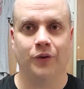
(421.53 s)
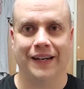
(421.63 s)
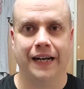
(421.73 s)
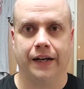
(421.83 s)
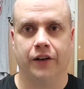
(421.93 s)

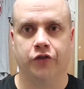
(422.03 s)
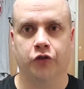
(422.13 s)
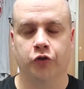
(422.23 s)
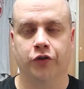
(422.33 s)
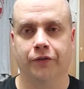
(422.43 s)
again, has
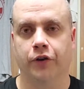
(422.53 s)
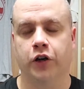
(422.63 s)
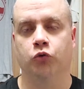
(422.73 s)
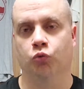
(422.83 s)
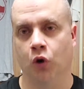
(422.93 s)
Saoirse
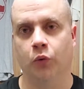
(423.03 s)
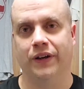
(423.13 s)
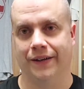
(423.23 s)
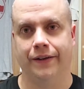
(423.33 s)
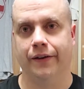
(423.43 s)
fucking
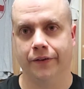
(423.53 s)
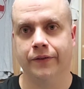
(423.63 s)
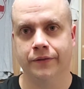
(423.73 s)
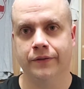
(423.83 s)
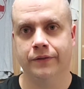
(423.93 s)
Ronan in it.
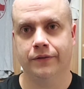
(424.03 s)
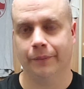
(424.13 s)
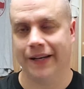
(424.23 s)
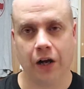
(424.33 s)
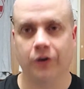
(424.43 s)

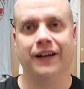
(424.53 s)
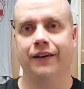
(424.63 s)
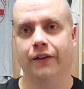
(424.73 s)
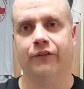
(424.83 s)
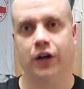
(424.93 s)
I mean, how can I
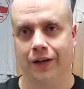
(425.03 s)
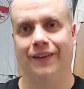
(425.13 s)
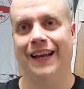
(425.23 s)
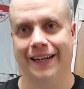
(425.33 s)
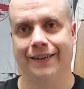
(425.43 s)
not fucking
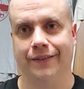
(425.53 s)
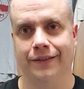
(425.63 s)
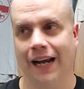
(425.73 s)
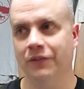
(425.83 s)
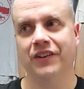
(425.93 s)
like it?
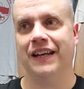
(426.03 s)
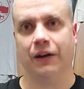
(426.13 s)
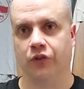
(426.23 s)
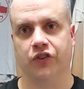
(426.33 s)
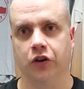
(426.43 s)
I haven't seen
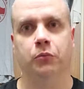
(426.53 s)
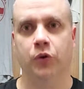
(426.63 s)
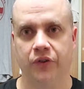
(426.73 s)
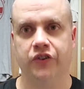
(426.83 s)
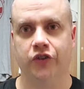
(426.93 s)
every single
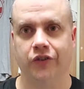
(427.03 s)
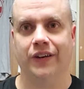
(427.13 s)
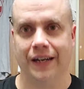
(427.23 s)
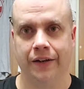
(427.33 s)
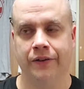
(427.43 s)
movie she's
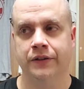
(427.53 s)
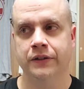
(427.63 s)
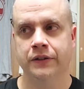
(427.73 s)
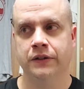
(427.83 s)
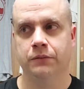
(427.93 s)
in,
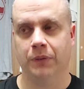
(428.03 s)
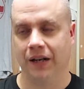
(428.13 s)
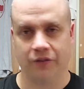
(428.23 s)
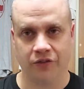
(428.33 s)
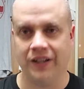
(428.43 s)
but
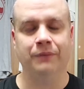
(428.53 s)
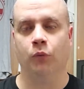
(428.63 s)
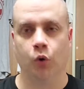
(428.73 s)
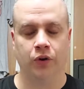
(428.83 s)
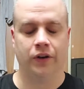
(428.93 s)
I've seen
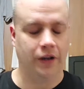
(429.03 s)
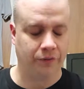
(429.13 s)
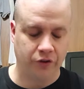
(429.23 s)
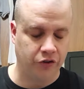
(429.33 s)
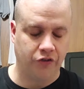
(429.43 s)
more than enough
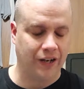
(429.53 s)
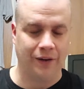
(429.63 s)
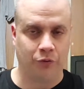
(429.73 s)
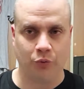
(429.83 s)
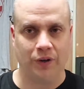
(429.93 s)
to just
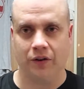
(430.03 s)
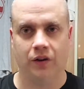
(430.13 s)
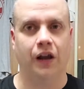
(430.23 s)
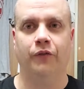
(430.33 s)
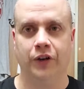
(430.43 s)
absolutely
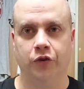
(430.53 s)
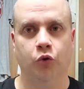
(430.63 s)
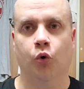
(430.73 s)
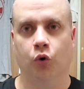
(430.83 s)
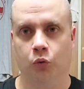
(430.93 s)
love and
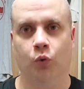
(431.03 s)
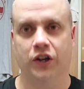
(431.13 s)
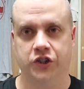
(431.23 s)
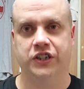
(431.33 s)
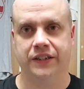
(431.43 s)
adore
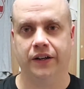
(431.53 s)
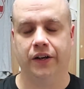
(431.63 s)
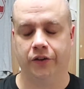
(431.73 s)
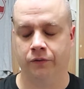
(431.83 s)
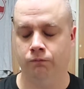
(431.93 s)
what she
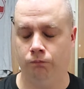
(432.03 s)
does.